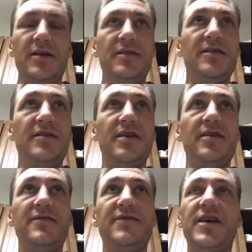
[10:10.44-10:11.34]
Do you think
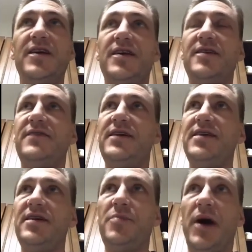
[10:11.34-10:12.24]
if I
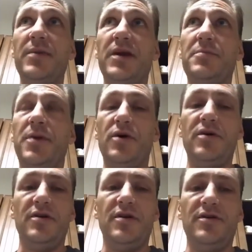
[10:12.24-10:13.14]
did a public
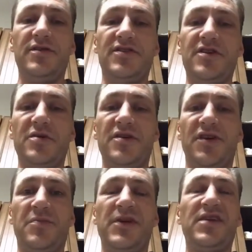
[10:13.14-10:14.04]
poll to do with a
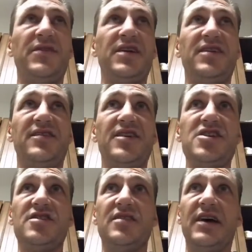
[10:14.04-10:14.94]
specific
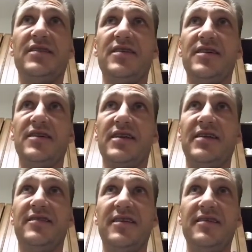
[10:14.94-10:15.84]
decision that the
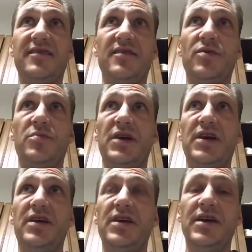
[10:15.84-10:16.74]
consensus would
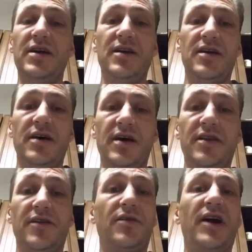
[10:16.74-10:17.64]
be
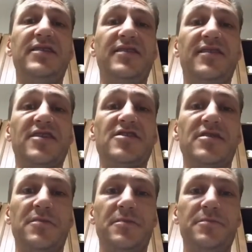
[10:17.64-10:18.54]
the right decision?